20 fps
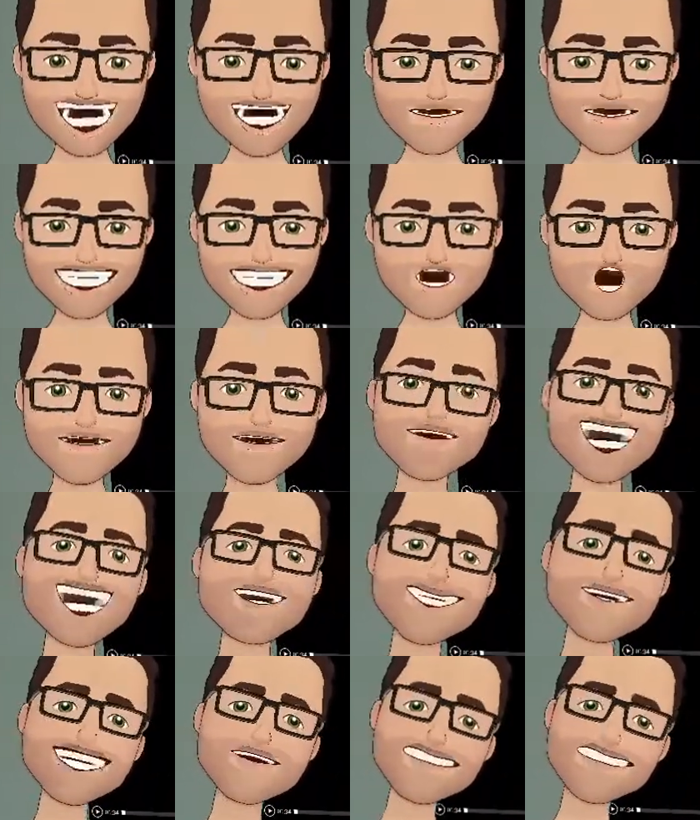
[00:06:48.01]
Now MindShow
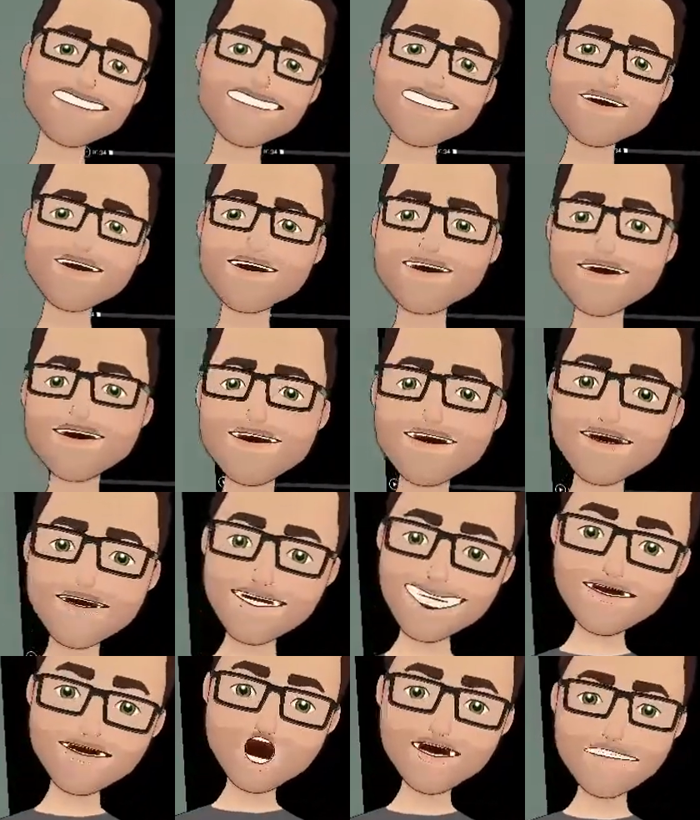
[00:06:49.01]
is an app that runs on
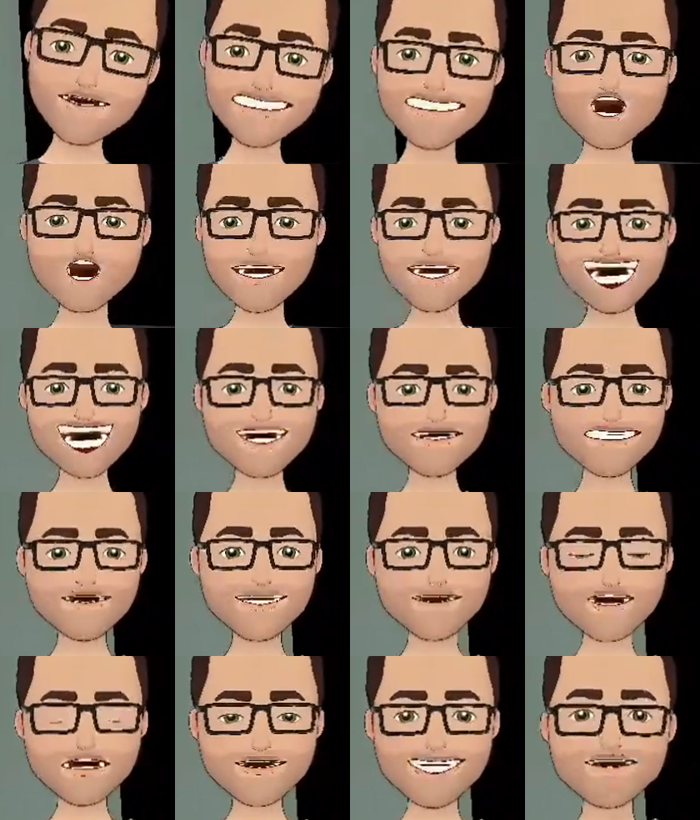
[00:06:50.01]
HTC Vive,
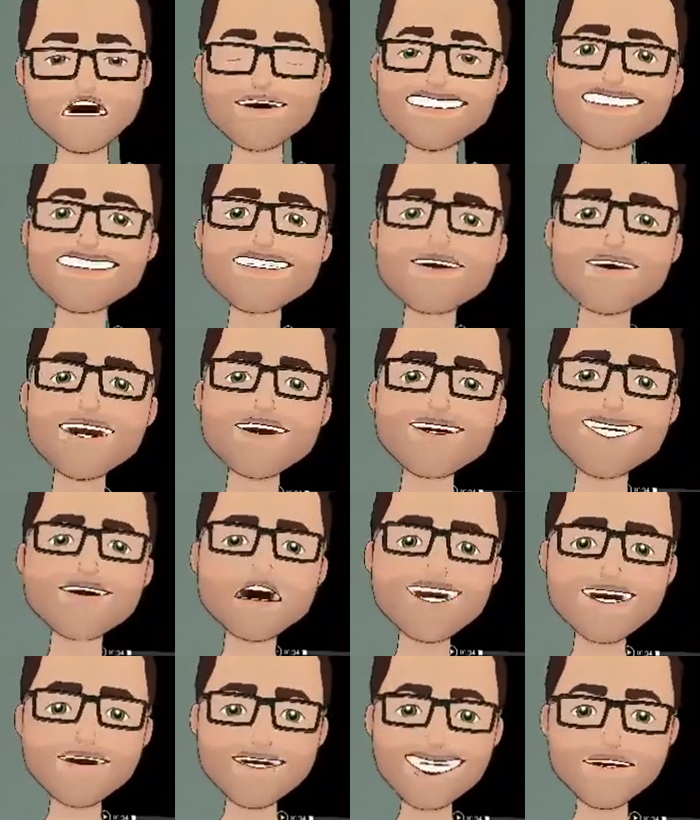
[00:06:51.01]
and what it allows you
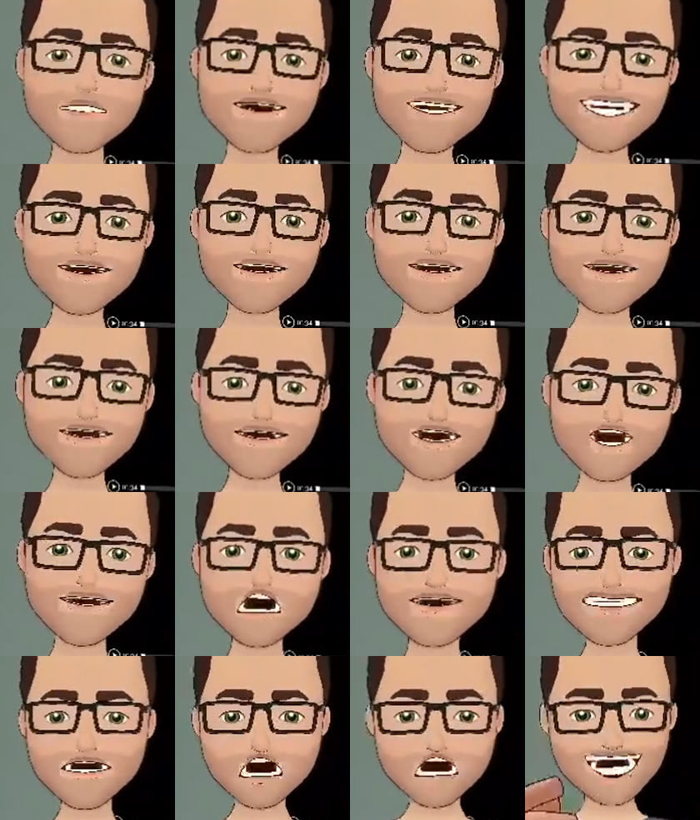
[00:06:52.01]
to do is
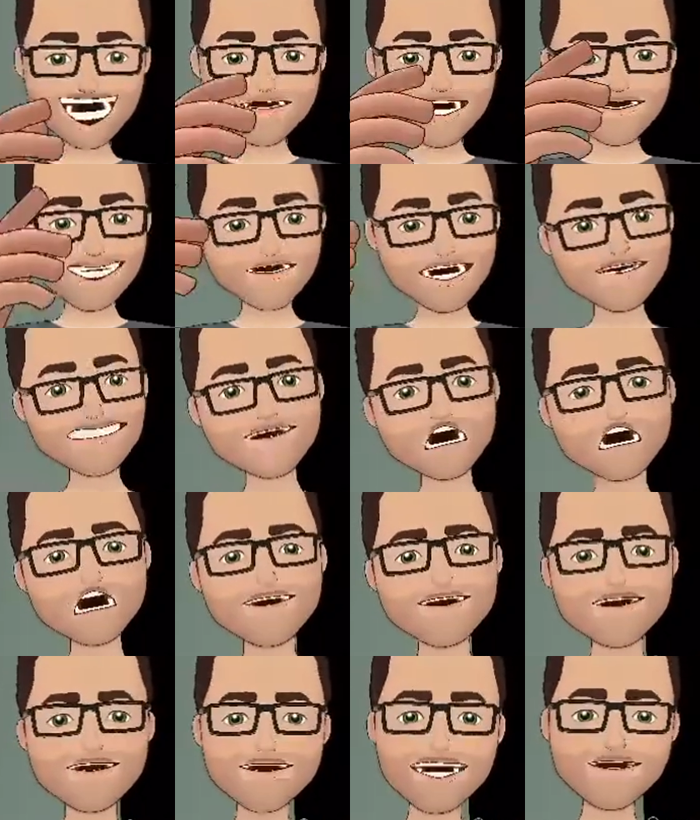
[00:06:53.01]
create small theatrical
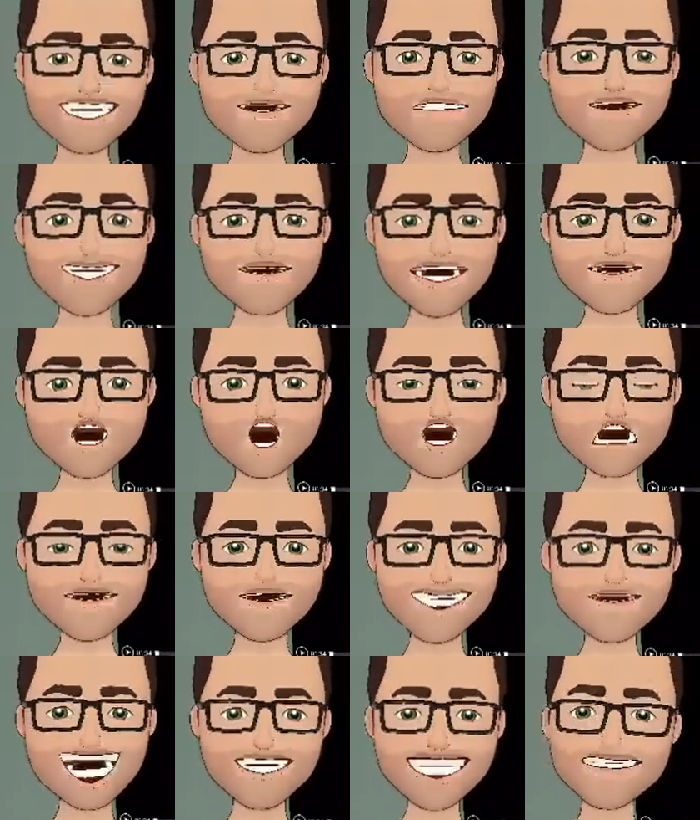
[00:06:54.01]
presentations
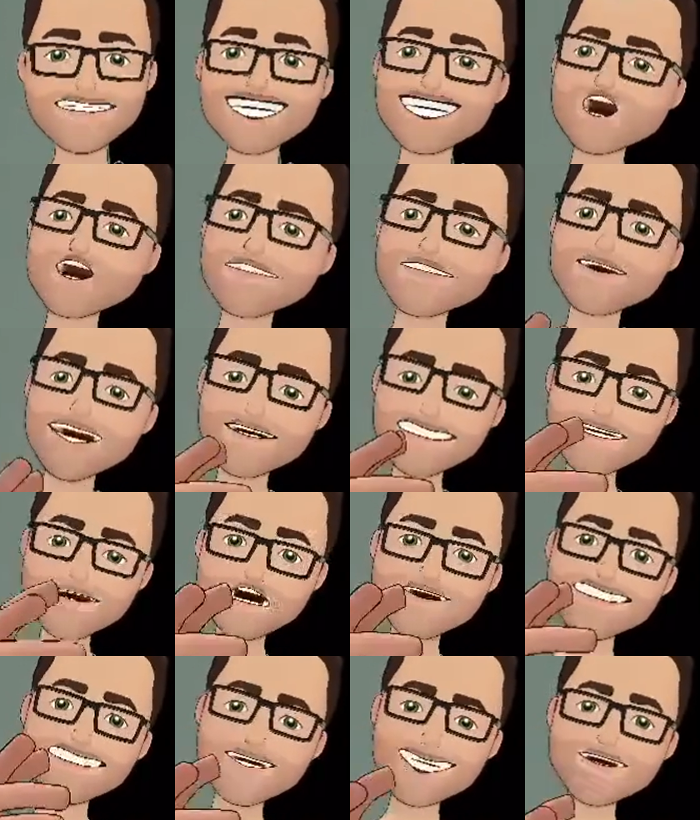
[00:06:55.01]
where you, the
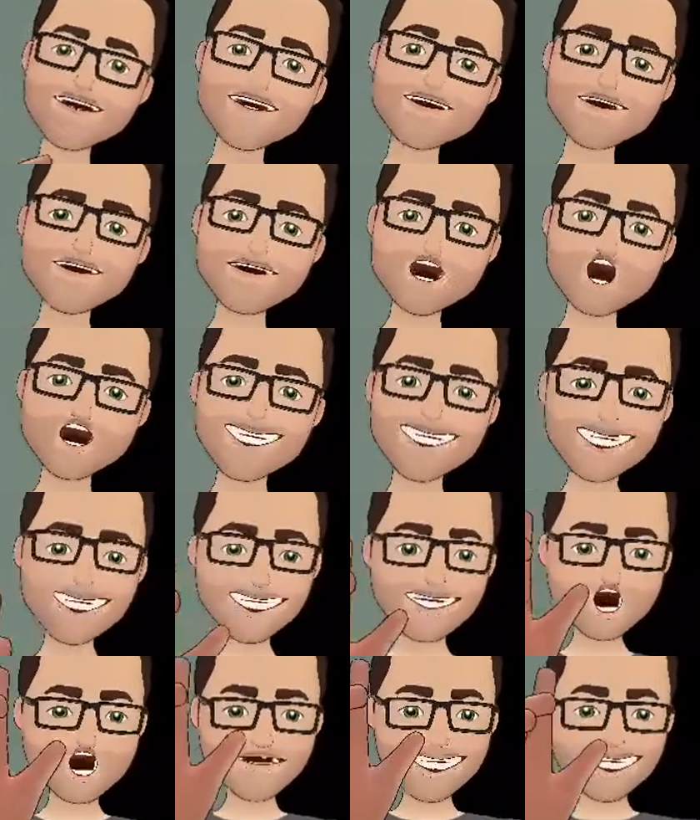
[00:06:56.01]
user, can play
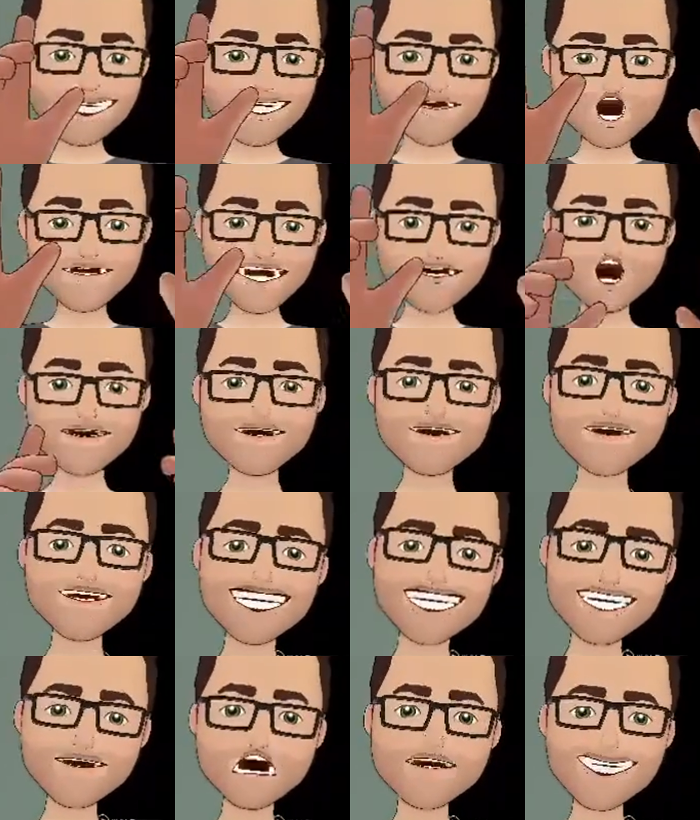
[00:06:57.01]
every single
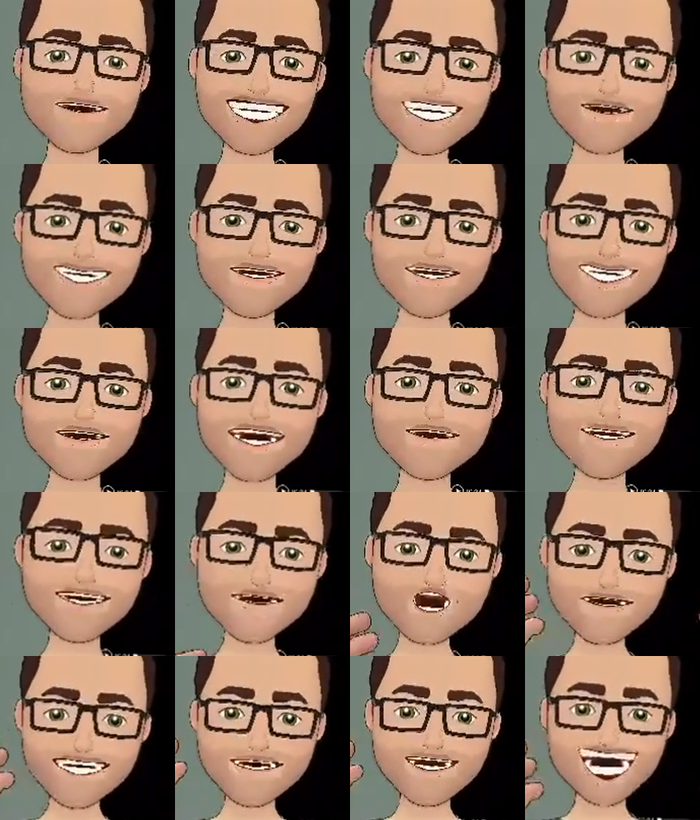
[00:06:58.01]
part. Now it's a little bit
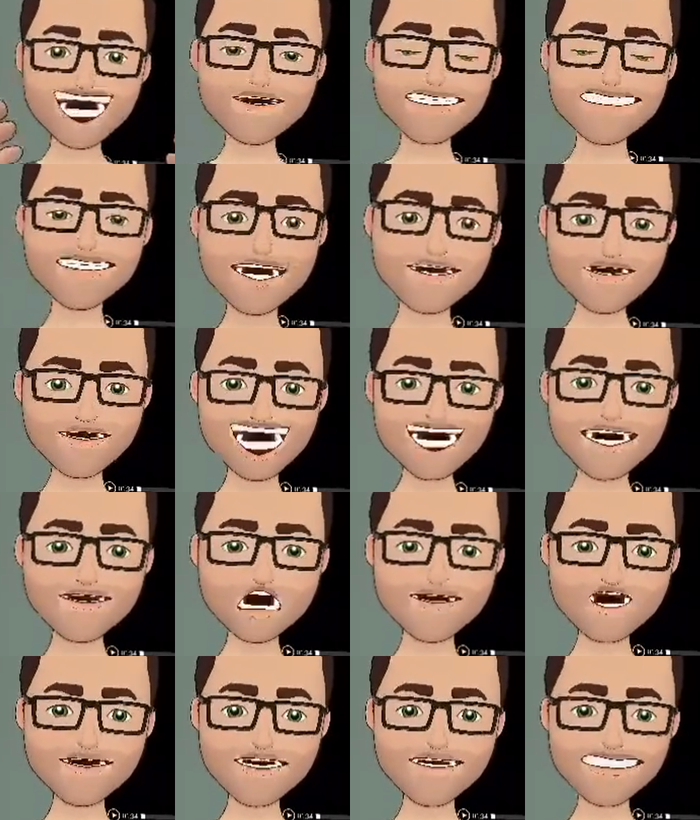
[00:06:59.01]
difficult to understand,
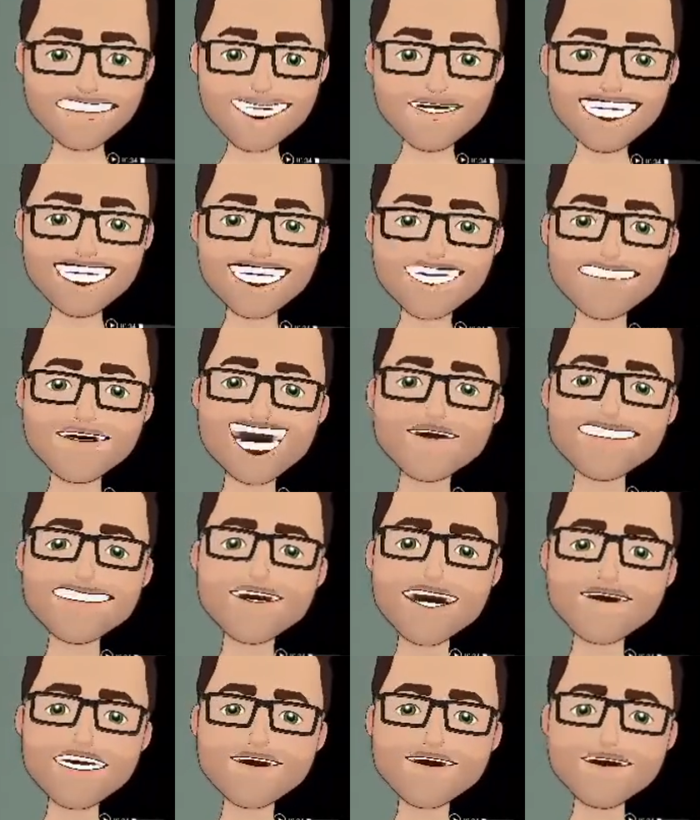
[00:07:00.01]
but what that allowed me
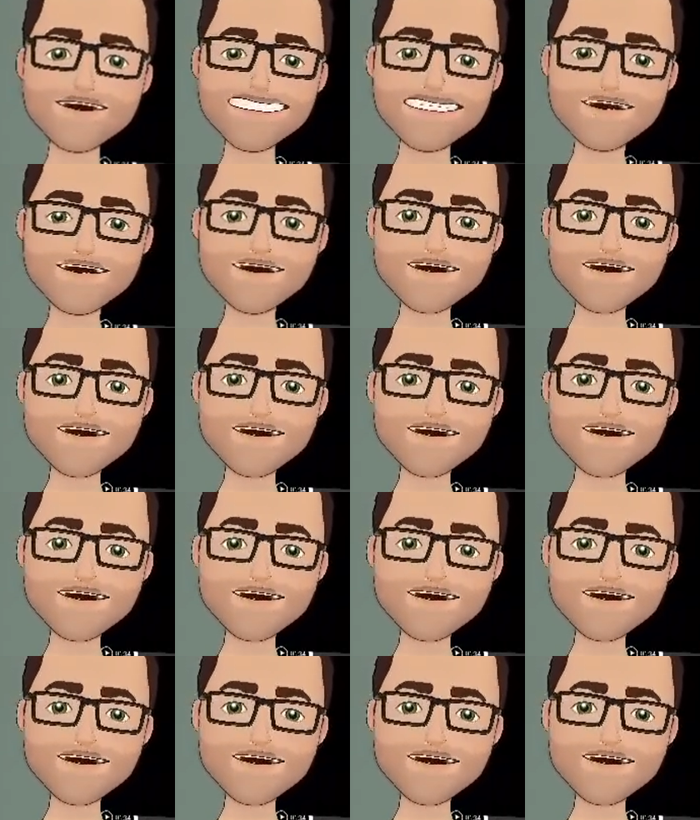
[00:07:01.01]
to do,